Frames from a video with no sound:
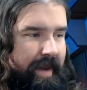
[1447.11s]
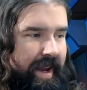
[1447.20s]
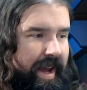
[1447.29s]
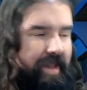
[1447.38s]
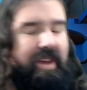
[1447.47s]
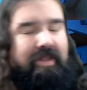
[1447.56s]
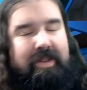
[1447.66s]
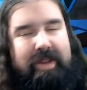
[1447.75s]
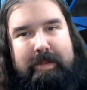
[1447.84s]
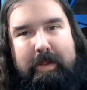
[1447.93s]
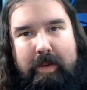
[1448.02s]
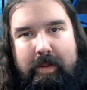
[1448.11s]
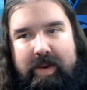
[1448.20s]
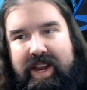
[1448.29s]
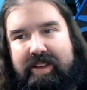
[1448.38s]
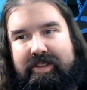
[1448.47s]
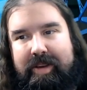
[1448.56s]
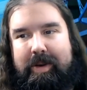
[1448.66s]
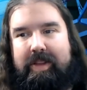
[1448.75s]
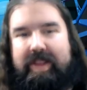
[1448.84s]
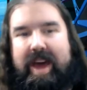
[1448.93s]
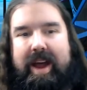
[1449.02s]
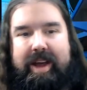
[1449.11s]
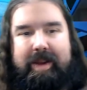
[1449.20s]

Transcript: I'm gonna. I think I remember reading somewhere that